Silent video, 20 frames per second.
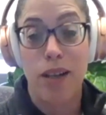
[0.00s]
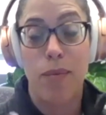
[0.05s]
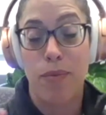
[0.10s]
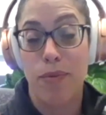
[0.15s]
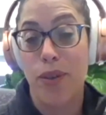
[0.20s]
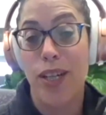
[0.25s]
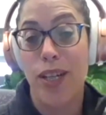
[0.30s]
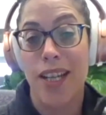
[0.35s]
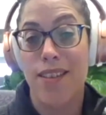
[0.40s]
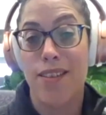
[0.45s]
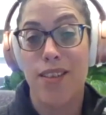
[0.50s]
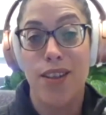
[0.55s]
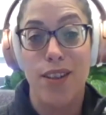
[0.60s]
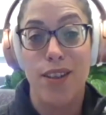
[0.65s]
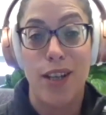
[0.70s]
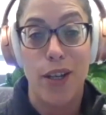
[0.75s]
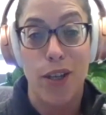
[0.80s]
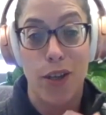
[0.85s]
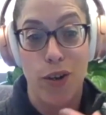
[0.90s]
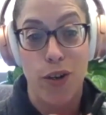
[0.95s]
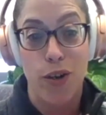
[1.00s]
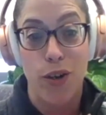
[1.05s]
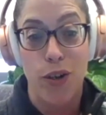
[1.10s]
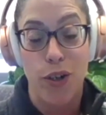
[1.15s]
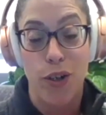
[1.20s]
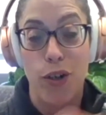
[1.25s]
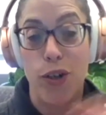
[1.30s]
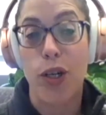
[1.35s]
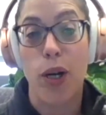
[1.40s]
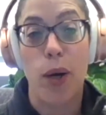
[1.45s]
up realizing that
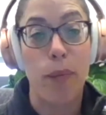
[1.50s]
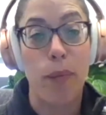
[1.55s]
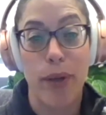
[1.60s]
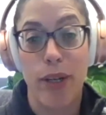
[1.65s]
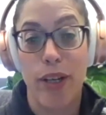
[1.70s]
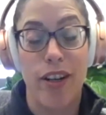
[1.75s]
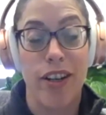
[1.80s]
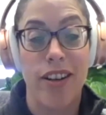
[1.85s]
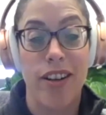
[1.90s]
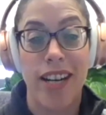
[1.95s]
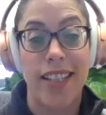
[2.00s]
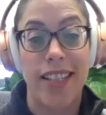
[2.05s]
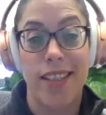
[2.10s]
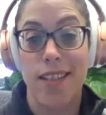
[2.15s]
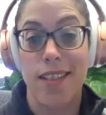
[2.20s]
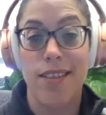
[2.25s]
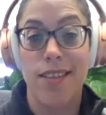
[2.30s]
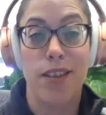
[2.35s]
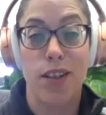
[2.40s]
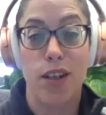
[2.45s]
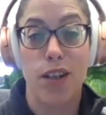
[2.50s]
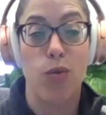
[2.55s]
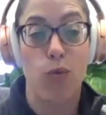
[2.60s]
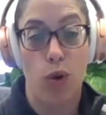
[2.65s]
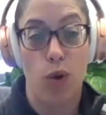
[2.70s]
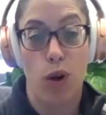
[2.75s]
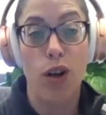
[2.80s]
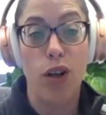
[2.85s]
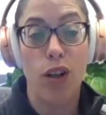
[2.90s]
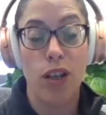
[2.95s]
your company or your idea isn't going to
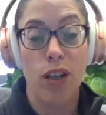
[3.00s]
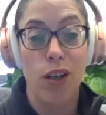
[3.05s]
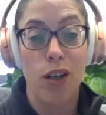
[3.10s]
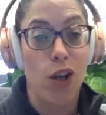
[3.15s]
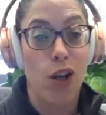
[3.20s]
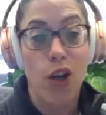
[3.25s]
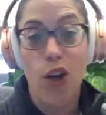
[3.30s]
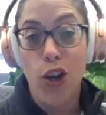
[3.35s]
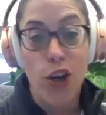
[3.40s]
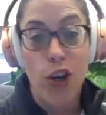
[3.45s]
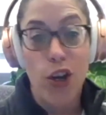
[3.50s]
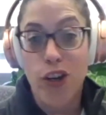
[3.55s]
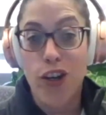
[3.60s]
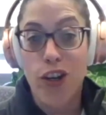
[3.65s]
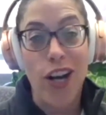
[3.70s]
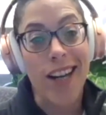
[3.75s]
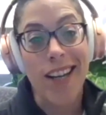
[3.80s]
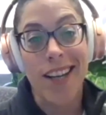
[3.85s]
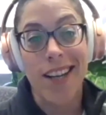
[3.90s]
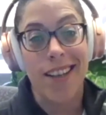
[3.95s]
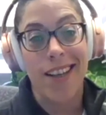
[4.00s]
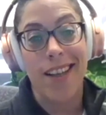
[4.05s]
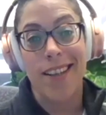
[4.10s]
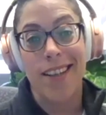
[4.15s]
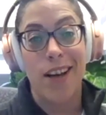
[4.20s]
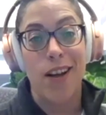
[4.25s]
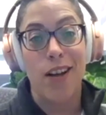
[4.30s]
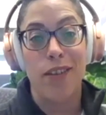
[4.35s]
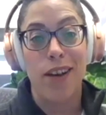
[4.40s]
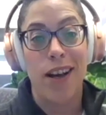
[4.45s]
work, you're not going to get kicked
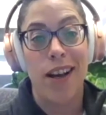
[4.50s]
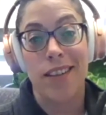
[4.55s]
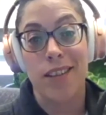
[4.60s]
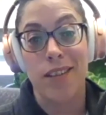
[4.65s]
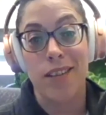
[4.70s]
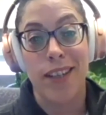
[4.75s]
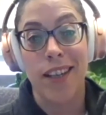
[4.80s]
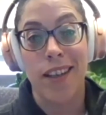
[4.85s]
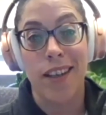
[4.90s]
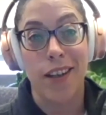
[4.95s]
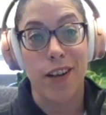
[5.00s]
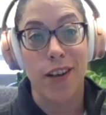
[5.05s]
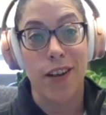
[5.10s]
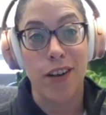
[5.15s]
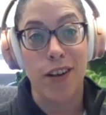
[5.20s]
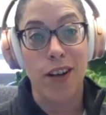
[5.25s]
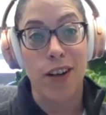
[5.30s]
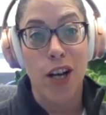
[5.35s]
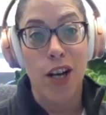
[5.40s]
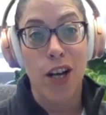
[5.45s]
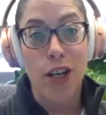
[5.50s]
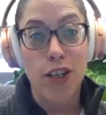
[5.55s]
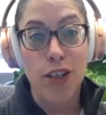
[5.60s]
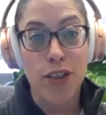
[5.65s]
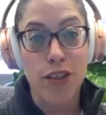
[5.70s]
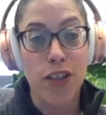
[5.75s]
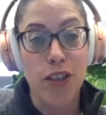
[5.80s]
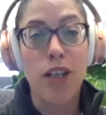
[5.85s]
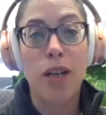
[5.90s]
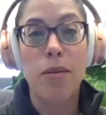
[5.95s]
out of Activate. You're
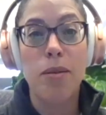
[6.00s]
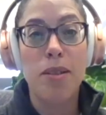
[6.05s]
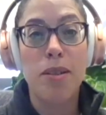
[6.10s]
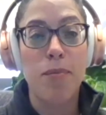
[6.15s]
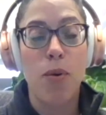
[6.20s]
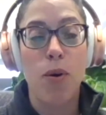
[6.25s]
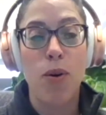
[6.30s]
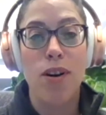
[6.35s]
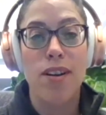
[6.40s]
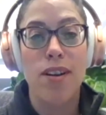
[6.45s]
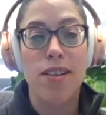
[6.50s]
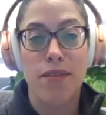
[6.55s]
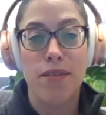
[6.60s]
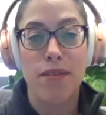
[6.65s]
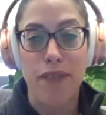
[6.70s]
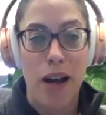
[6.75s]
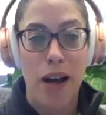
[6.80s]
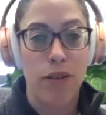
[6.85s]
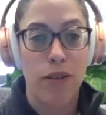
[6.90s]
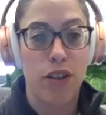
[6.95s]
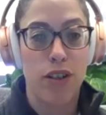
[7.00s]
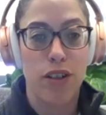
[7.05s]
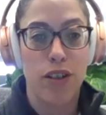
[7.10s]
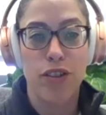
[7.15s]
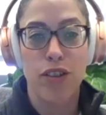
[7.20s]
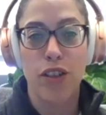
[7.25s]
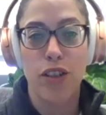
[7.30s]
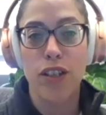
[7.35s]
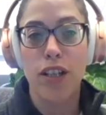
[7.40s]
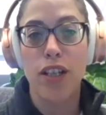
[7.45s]
still going to be supported as a founder. They're
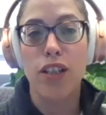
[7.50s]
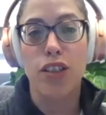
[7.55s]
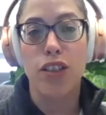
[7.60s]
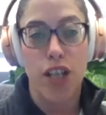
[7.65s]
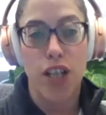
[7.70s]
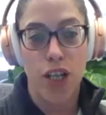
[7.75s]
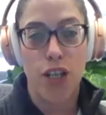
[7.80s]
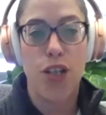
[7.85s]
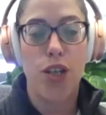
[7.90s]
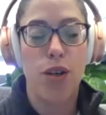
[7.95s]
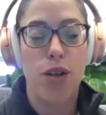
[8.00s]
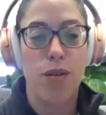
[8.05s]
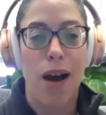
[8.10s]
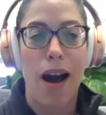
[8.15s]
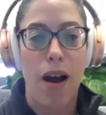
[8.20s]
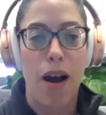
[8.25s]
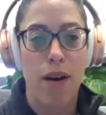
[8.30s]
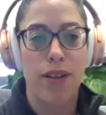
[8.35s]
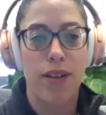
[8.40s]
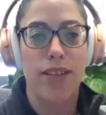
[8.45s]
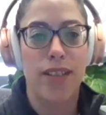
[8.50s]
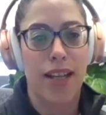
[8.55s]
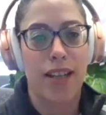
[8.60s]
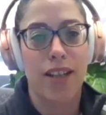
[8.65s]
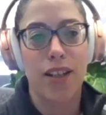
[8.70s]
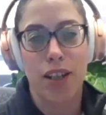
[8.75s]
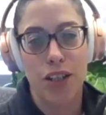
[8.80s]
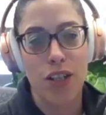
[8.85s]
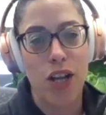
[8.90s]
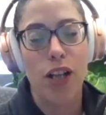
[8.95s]
still going to teach you how to take
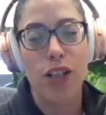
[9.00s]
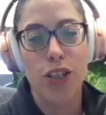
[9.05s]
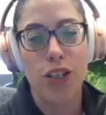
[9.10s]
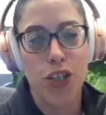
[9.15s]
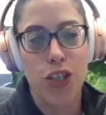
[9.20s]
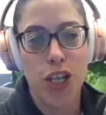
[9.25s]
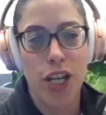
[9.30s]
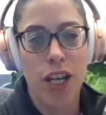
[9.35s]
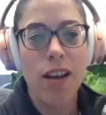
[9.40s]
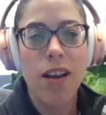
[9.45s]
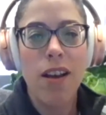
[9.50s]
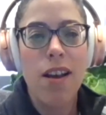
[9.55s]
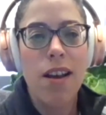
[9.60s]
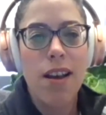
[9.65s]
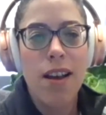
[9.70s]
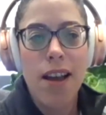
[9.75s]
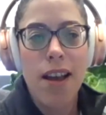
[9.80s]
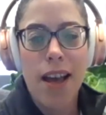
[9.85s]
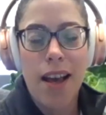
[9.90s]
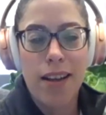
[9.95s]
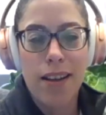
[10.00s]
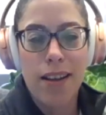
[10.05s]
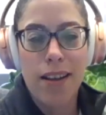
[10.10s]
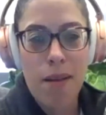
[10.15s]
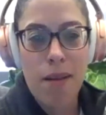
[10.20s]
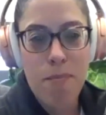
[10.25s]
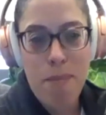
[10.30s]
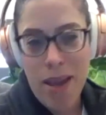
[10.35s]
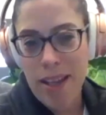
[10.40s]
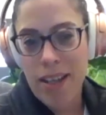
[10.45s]
technology and
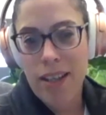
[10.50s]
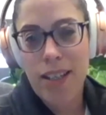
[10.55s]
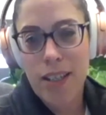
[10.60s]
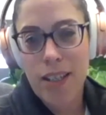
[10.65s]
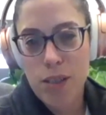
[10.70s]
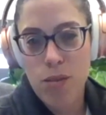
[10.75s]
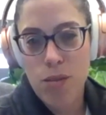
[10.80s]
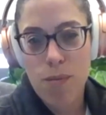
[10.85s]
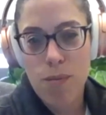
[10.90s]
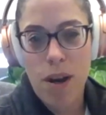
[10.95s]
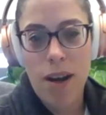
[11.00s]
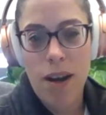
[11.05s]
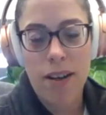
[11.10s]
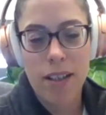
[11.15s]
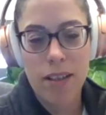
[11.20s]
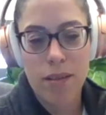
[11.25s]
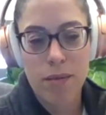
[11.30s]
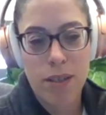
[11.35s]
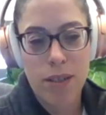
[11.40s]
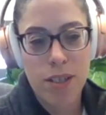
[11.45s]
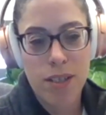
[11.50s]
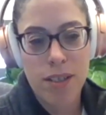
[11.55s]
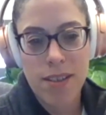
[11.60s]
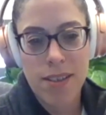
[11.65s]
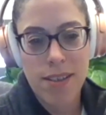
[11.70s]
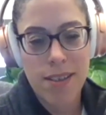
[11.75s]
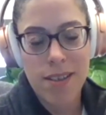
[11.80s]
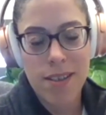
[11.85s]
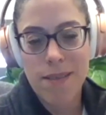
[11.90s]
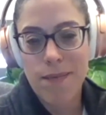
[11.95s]
make it into a product, which
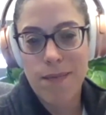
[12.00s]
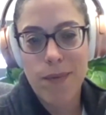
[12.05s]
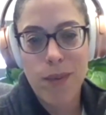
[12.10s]
is,